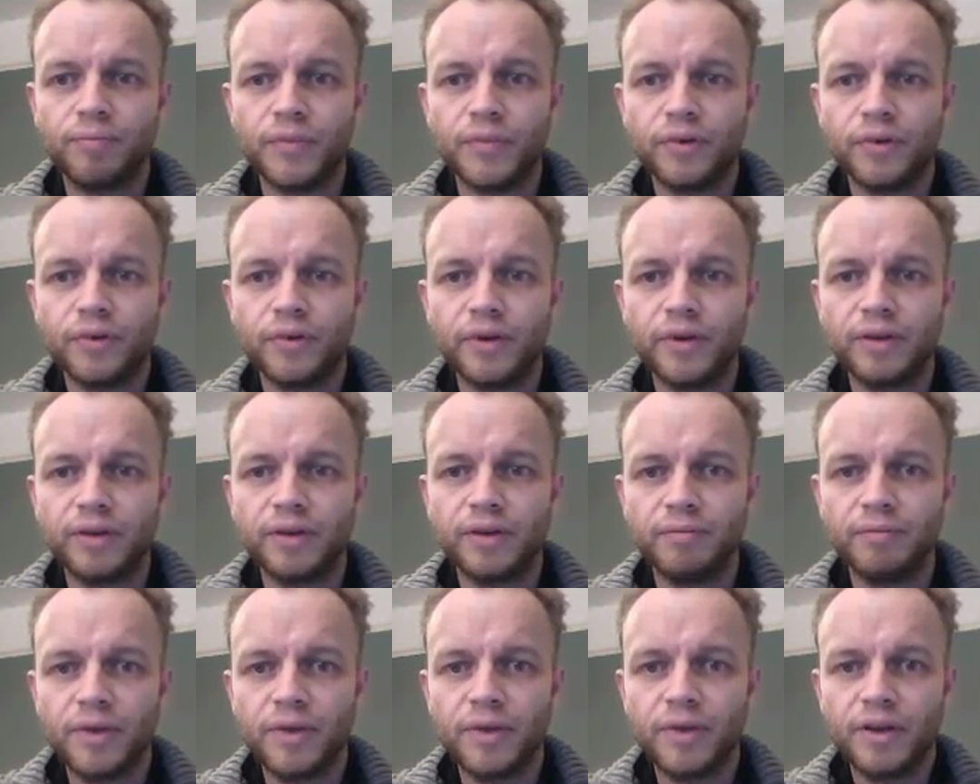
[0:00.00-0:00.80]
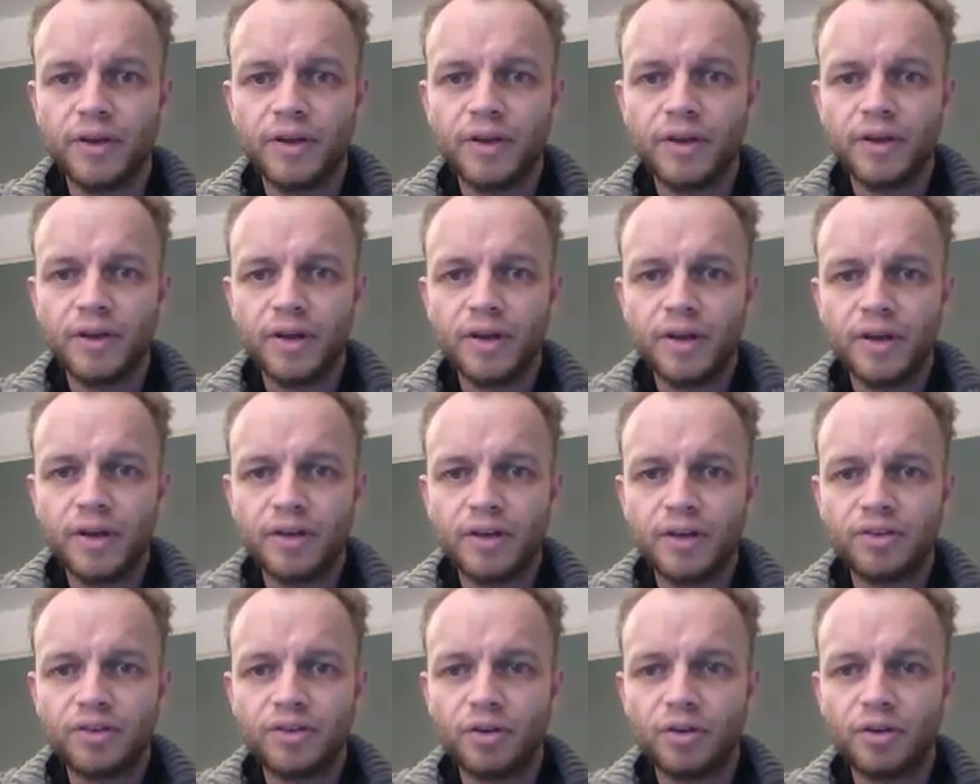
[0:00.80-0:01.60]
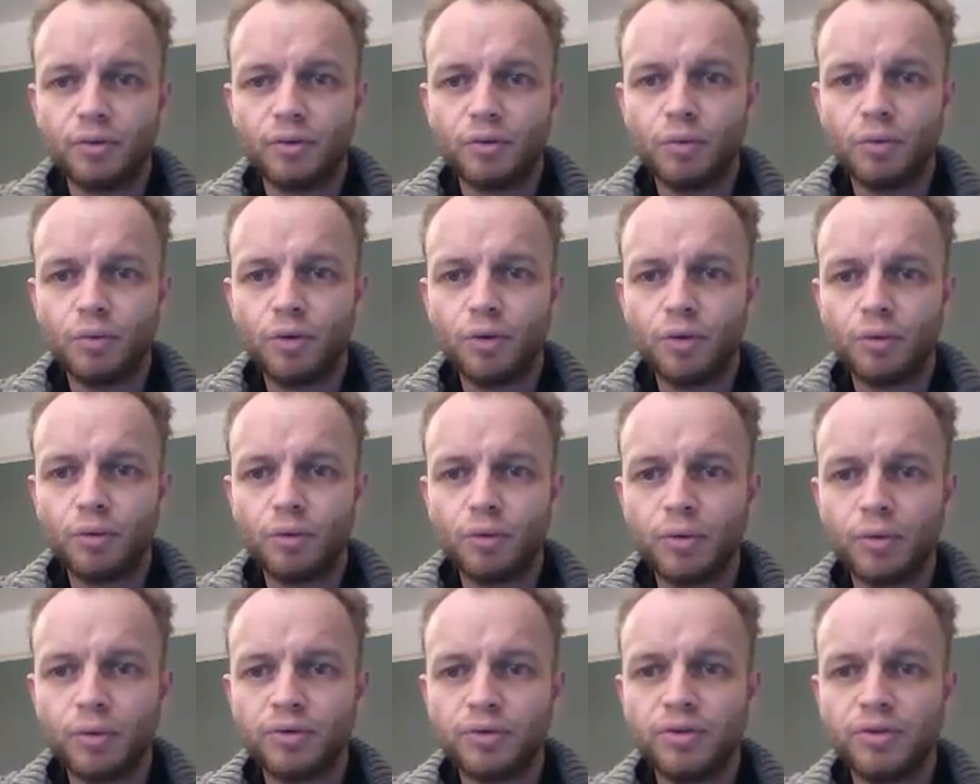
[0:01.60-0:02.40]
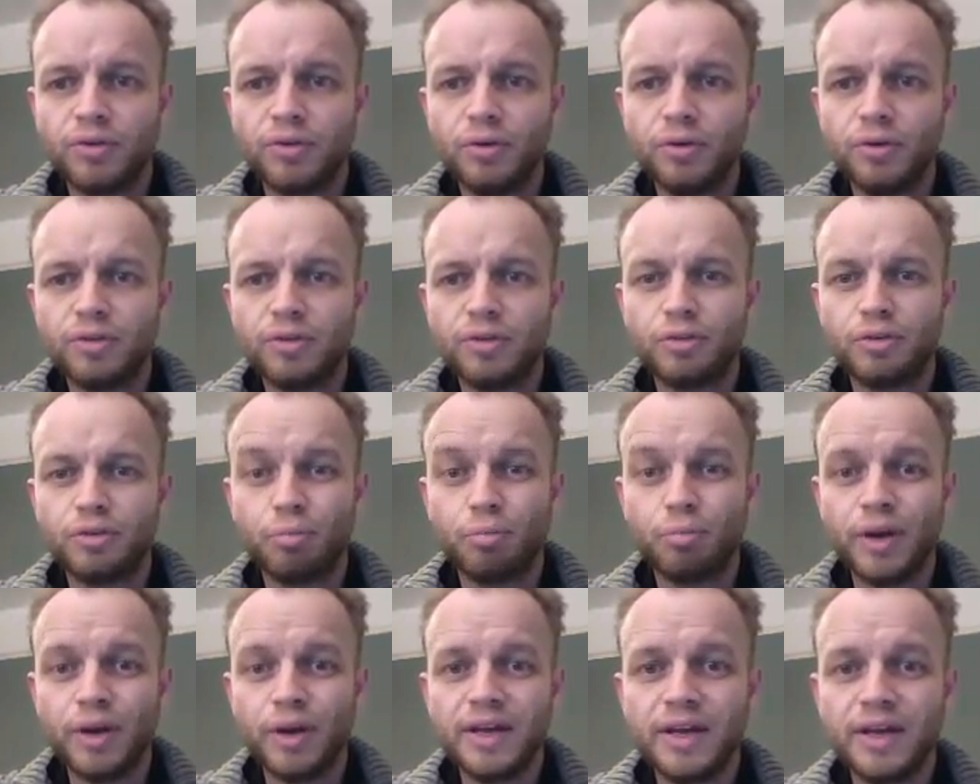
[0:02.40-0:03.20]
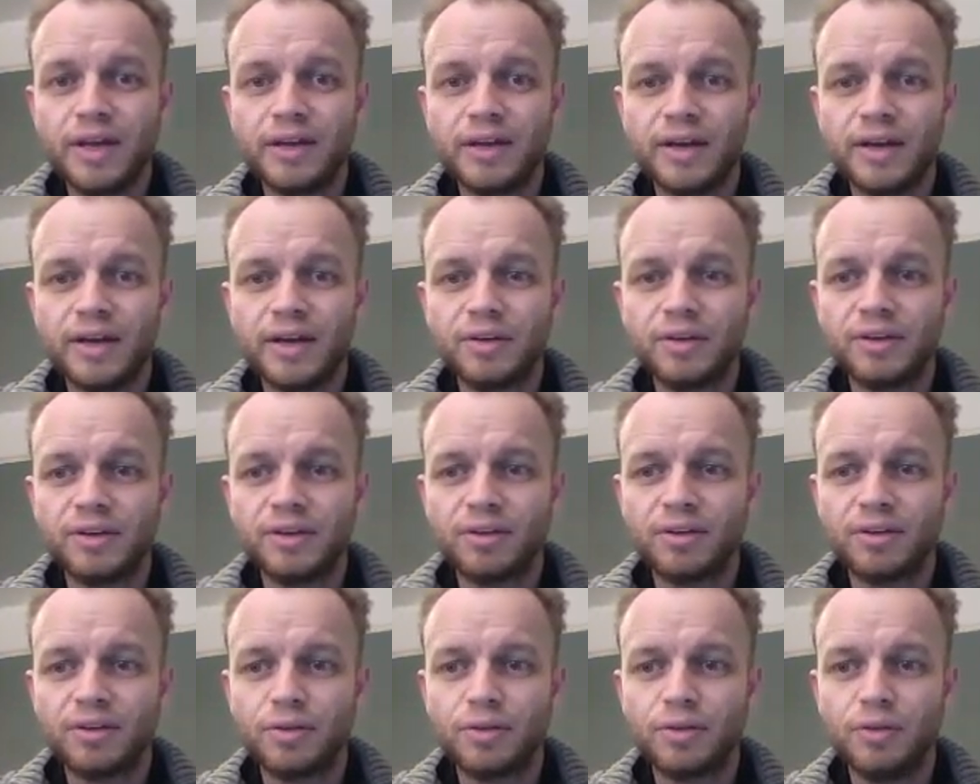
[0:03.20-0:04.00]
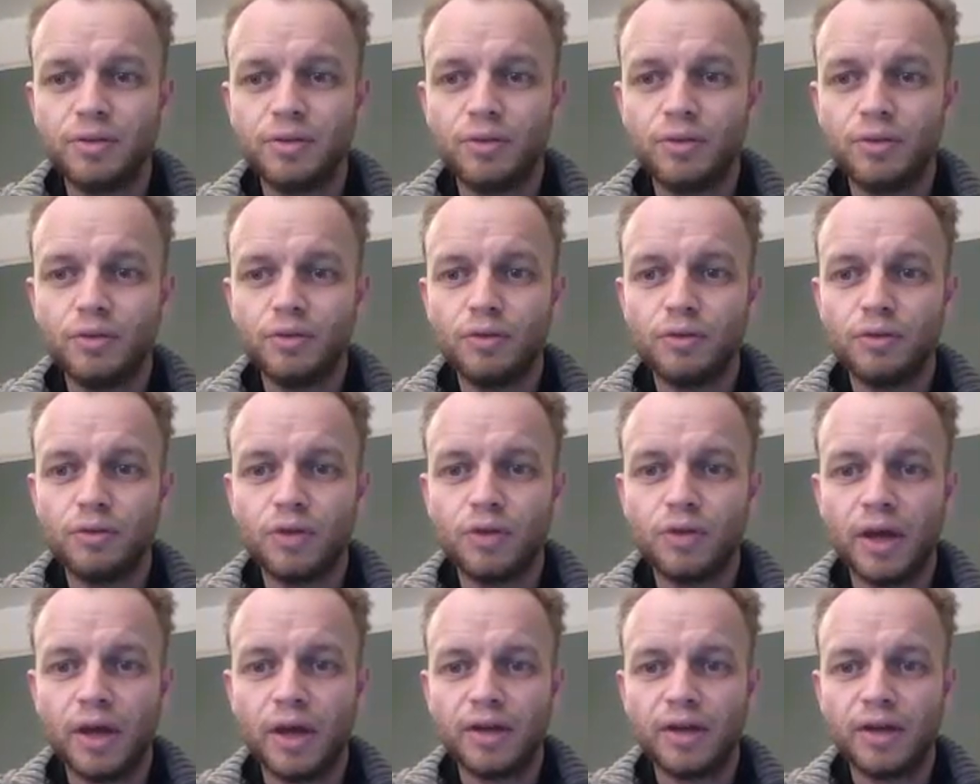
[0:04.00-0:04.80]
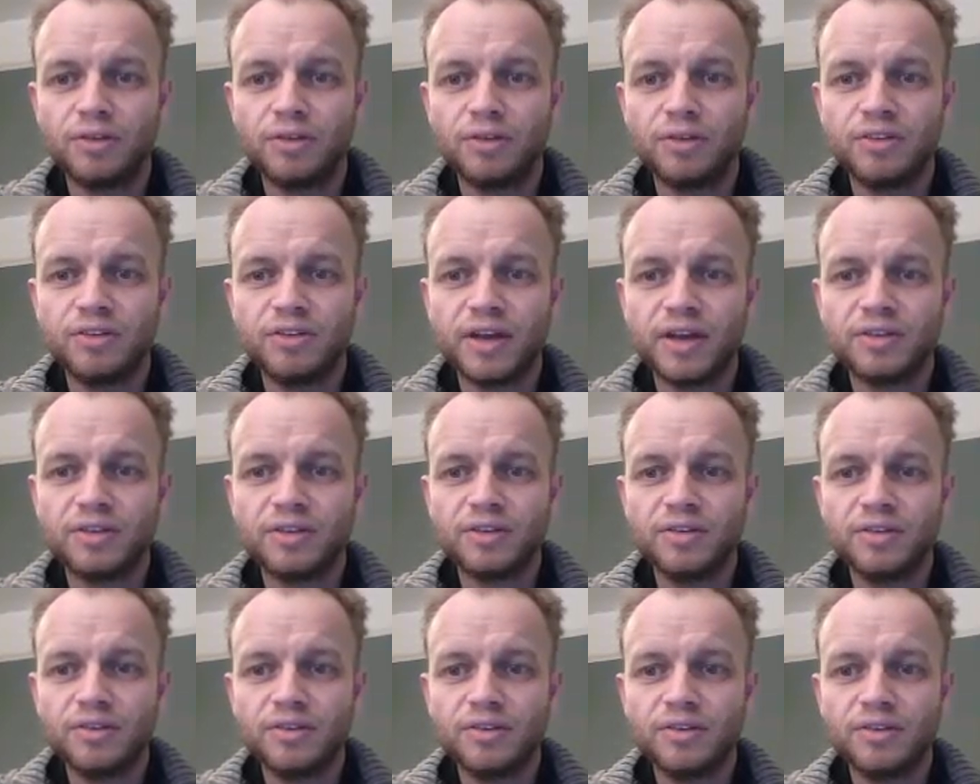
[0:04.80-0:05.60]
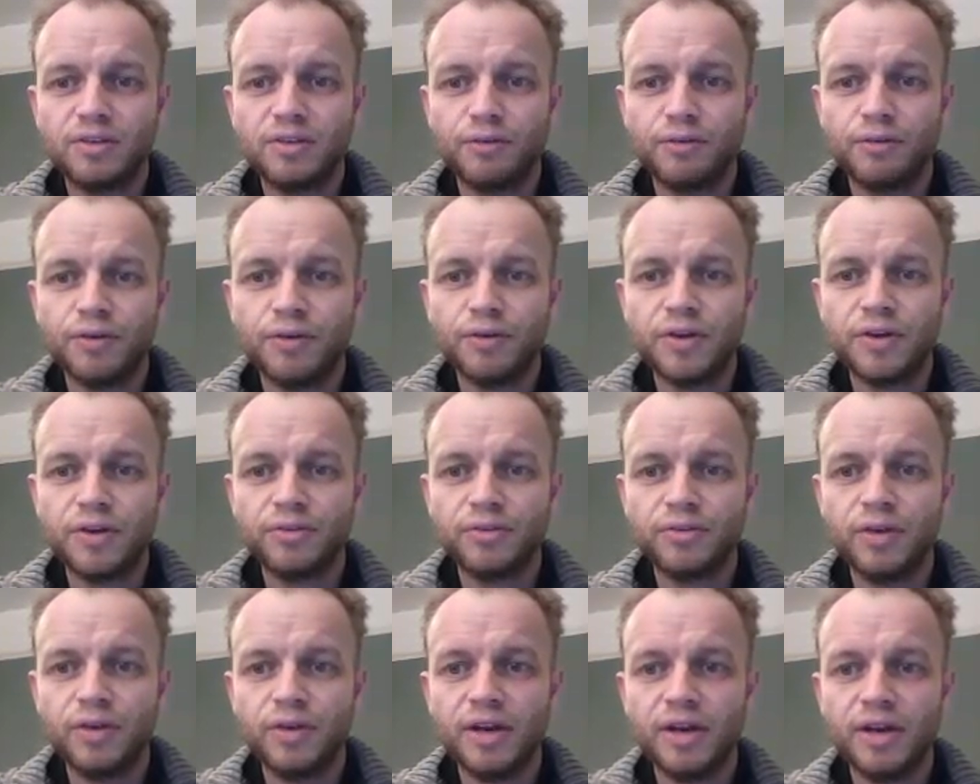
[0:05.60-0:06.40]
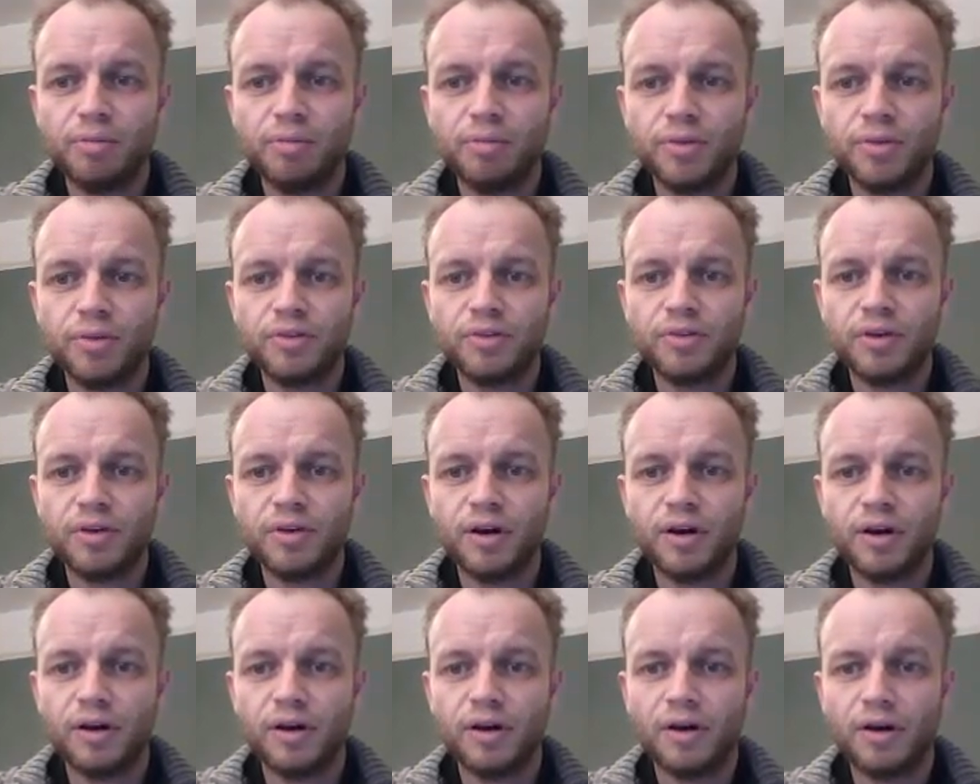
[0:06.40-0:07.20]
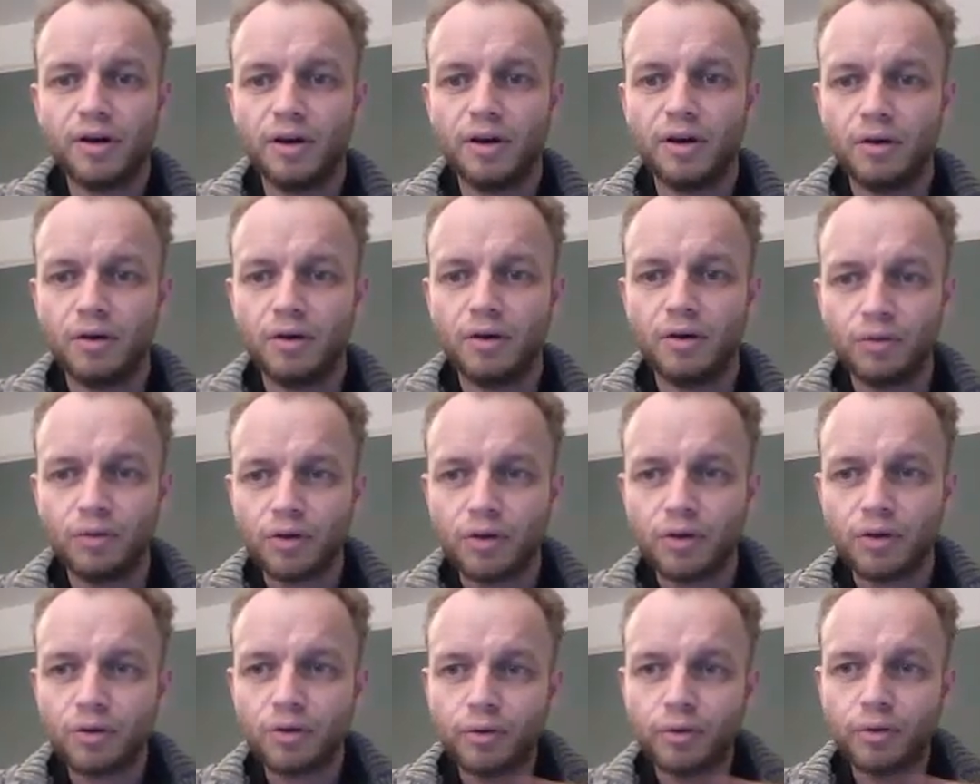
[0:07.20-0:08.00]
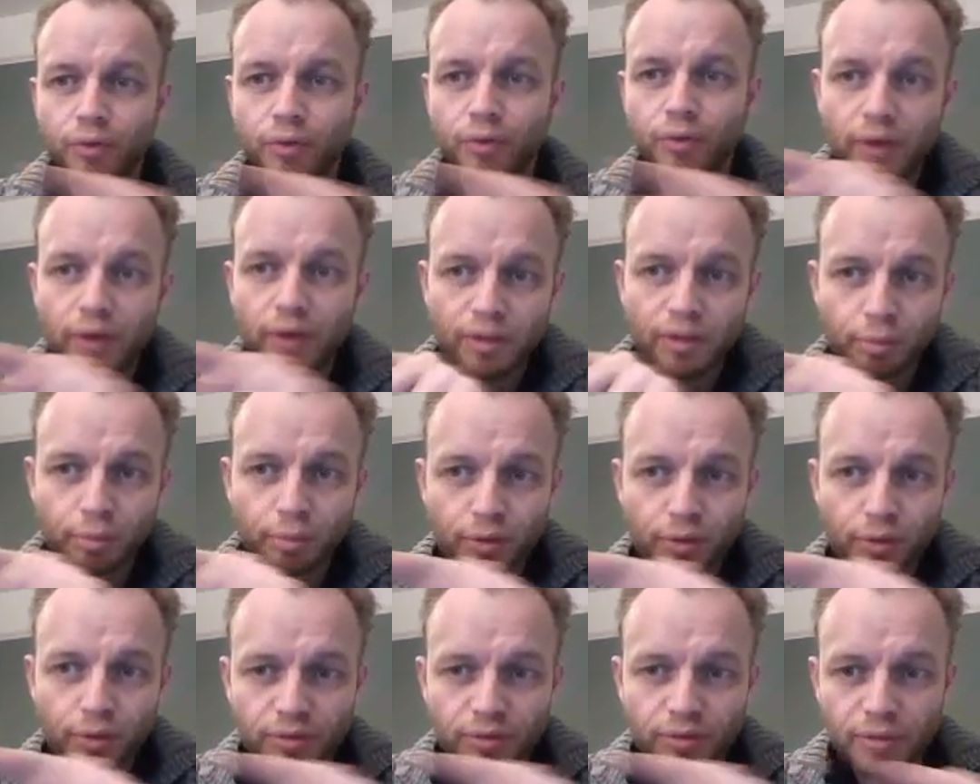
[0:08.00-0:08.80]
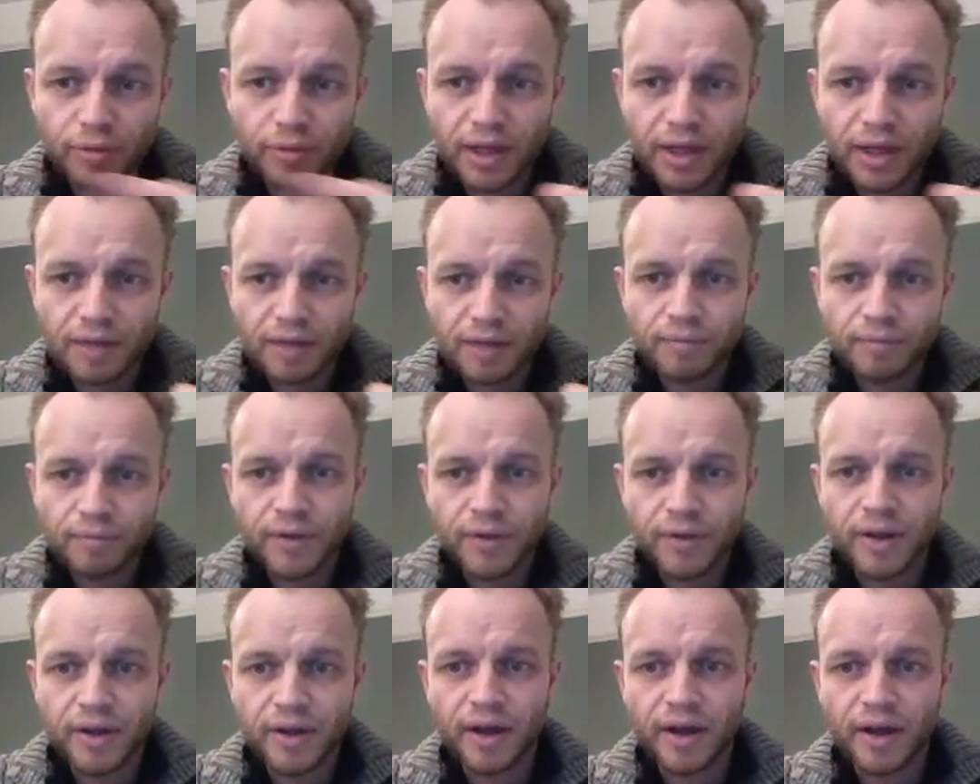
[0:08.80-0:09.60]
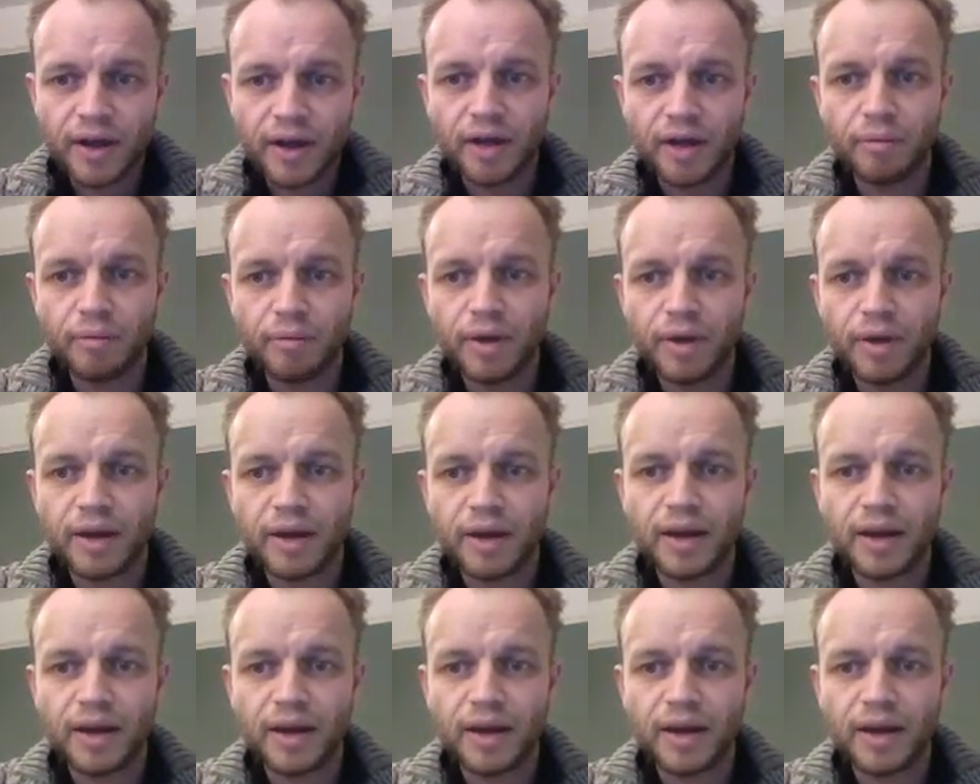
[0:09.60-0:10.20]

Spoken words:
All right, so what we want to do is to break it down into sections. The first three numbers are along the corridor at the bottom there, and